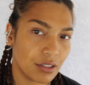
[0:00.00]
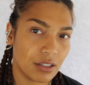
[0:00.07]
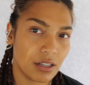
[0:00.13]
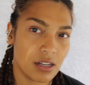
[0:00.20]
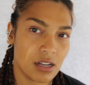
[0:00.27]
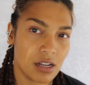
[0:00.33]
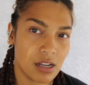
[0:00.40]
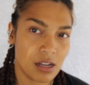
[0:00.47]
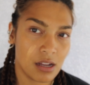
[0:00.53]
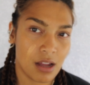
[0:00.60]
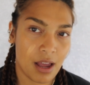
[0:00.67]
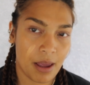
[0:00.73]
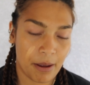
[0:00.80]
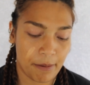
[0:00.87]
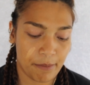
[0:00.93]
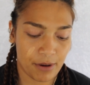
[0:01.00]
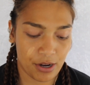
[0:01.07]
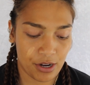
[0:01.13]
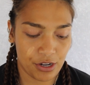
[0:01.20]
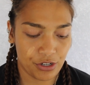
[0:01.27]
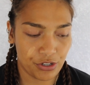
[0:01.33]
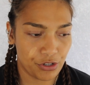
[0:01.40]
I am
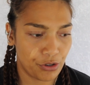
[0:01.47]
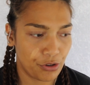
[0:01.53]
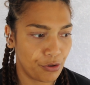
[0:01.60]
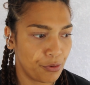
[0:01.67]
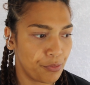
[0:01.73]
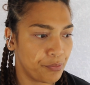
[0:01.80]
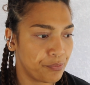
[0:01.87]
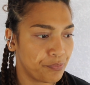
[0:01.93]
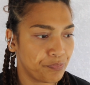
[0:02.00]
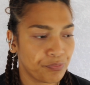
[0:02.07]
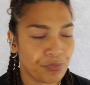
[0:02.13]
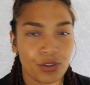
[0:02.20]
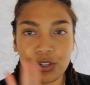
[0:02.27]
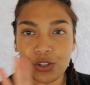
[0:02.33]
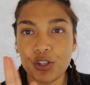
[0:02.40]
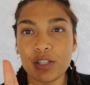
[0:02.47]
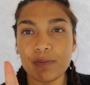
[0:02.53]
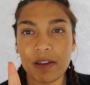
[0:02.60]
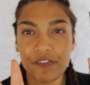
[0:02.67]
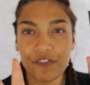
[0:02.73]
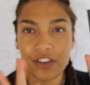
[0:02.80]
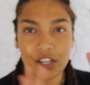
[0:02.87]
going to use
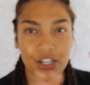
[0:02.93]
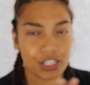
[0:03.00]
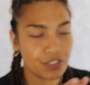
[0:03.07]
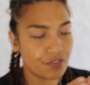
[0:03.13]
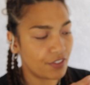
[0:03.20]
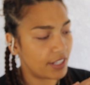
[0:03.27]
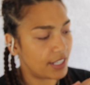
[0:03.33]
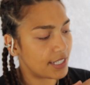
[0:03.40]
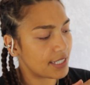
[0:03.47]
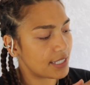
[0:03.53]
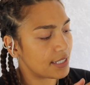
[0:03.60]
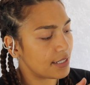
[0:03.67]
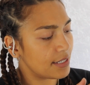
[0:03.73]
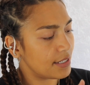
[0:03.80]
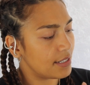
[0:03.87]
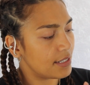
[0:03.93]
my fingers for this.